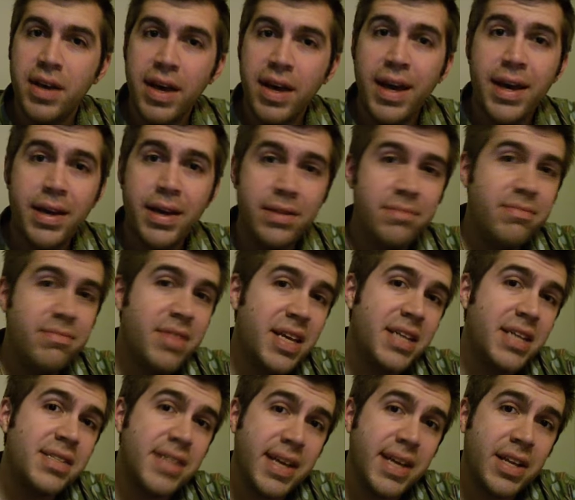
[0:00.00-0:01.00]
and
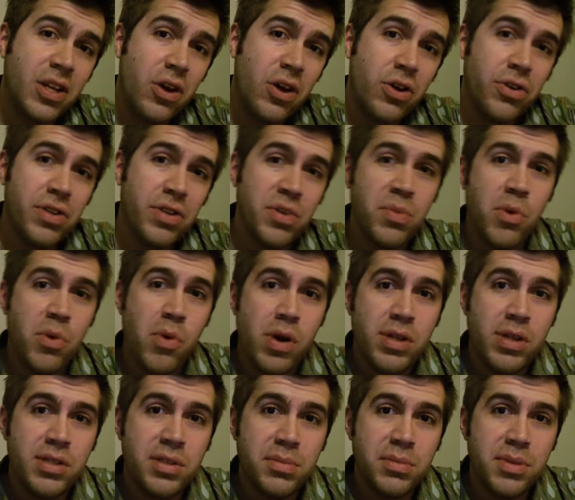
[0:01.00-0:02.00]
things take longer than we
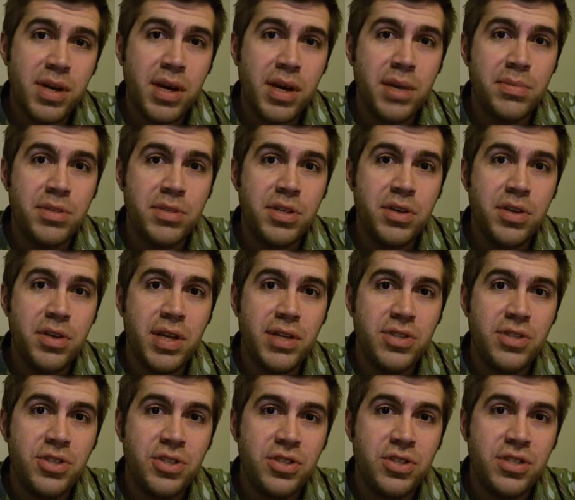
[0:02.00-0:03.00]
want sometimes, so
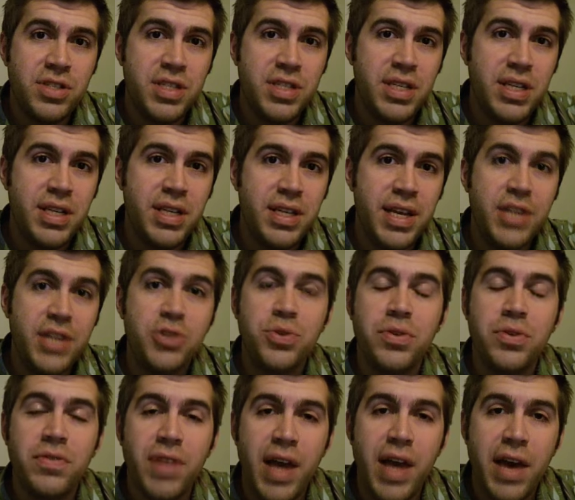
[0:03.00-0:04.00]
that's just the nature
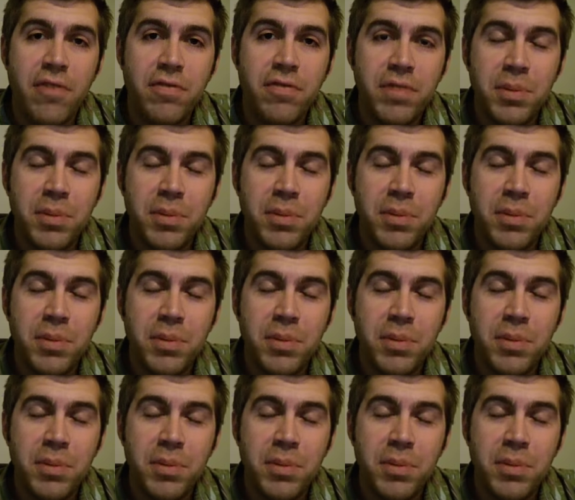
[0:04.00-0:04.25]
of life.